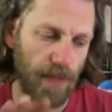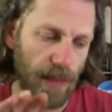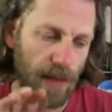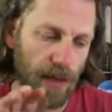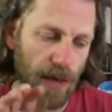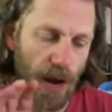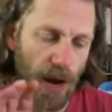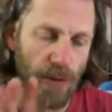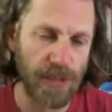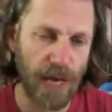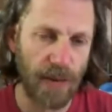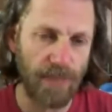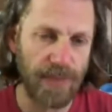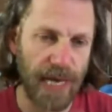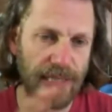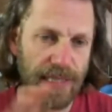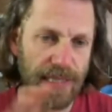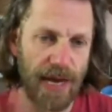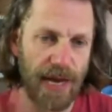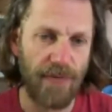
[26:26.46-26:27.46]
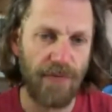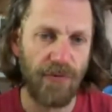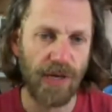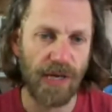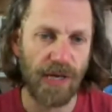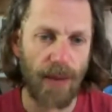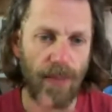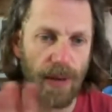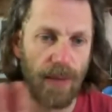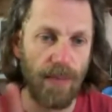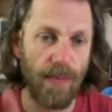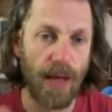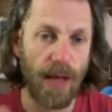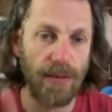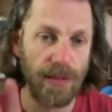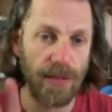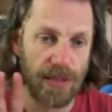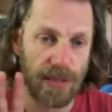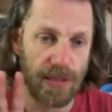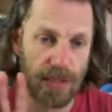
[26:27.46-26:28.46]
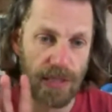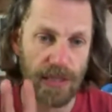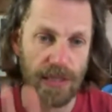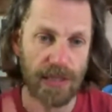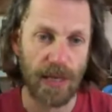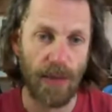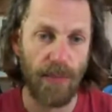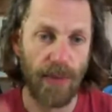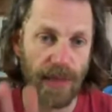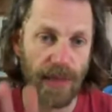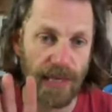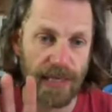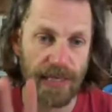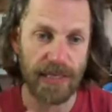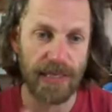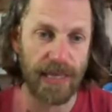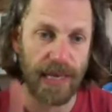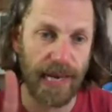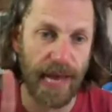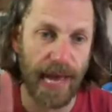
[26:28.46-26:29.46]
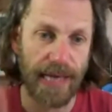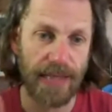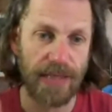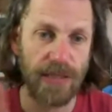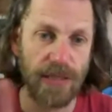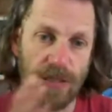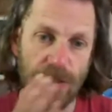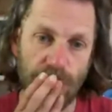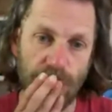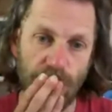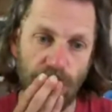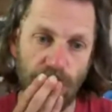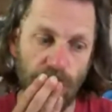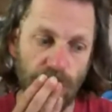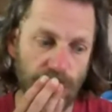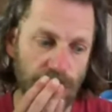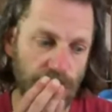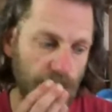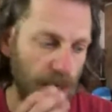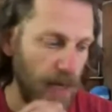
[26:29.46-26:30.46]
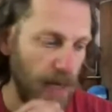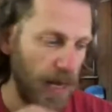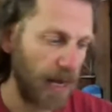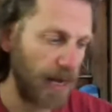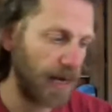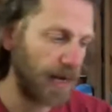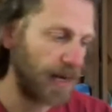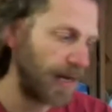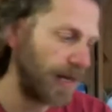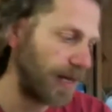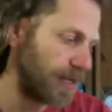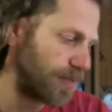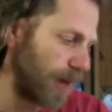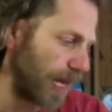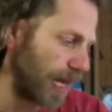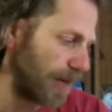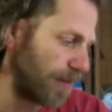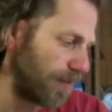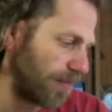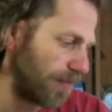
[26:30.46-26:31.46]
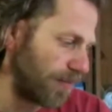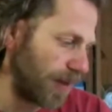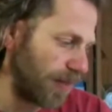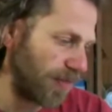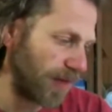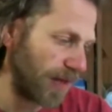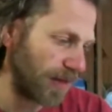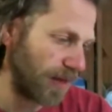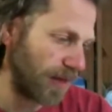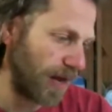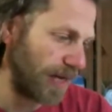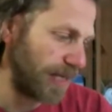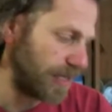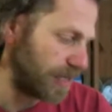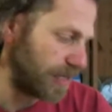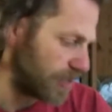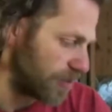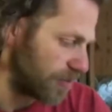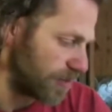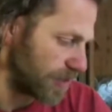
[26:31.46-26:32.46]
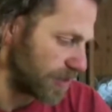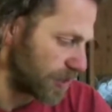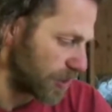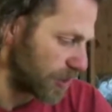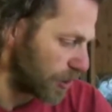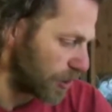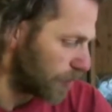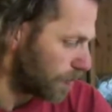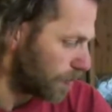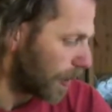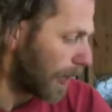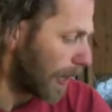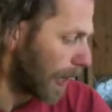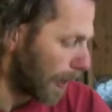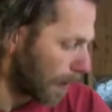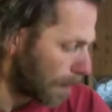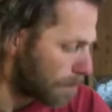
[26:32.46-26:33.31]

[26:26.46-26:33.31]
you know, is updated every couple of months, and it's something, this is the latest thoughts, and it's making me think that I need to do this too. But